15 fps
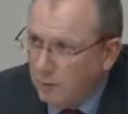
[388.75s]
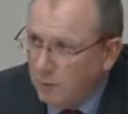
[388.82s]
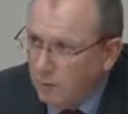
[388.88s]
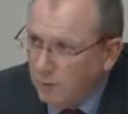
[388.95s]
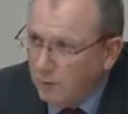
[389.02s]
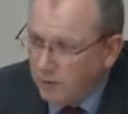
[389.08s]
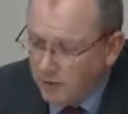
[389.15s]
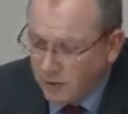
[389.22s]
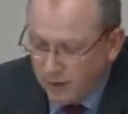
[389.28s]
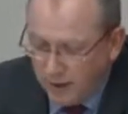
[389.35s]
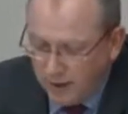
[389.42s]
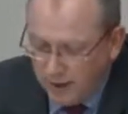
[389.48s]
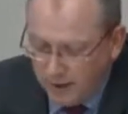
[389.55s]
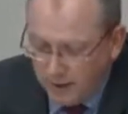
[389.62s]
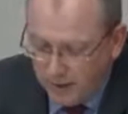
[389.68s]
work to
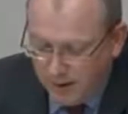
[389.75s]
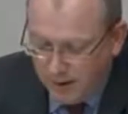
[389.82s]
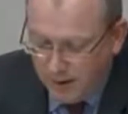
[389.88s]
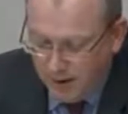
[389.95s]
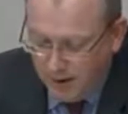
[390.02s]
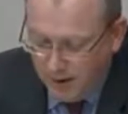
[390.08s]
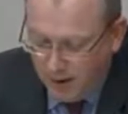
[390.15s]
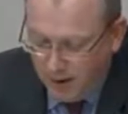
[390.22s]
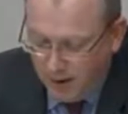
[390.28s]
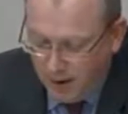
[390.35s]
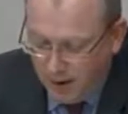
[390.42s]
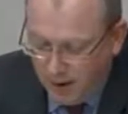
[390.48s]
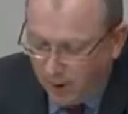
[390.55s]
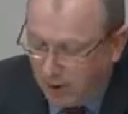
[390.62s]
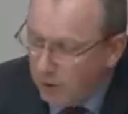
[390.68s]

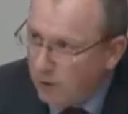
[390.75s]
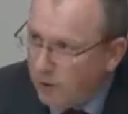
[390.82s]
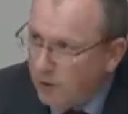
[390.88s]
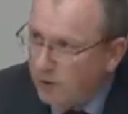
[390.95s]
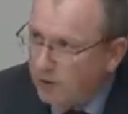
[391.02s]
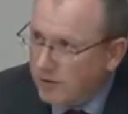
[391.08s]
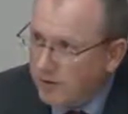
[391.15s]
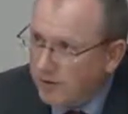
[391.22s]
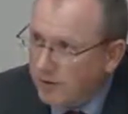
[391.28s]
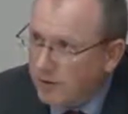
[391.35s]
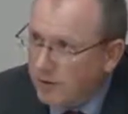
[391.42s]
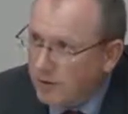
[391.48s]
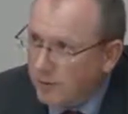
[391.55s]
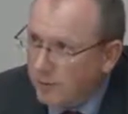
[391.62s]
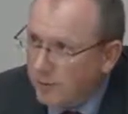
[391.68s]
a lower cost of
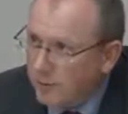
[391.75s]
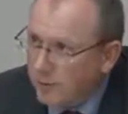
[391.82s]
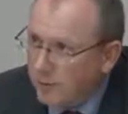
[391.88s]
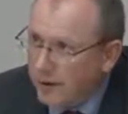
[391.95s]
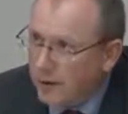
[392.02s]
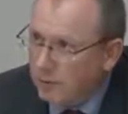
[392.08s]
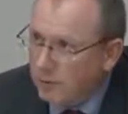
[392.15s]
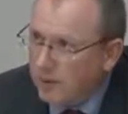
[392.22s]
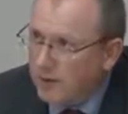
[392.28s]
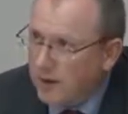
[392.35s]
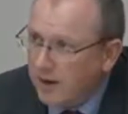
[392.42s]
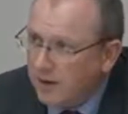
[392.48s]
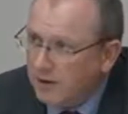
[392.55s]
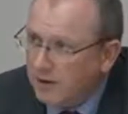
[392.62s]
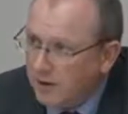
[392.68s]
funds, but that will
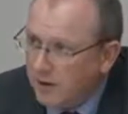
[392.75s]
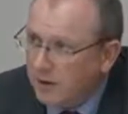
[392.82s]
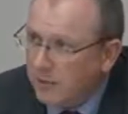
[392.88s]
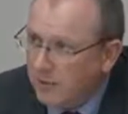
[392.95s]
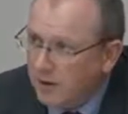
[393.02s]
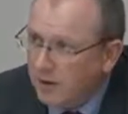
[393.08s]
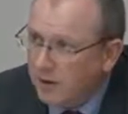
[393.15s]
take us time.